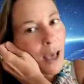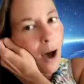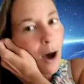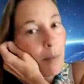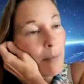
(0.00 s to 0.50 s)

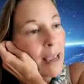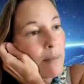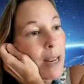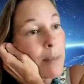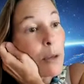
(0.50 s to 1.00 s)
Um, yes,
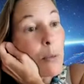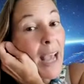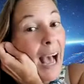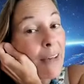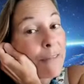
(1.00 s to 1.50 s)
and maybe yes. we
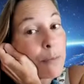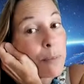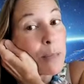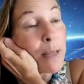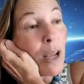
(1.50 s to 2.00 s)
have to
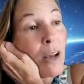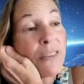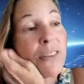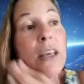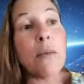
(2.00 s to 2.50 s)
be because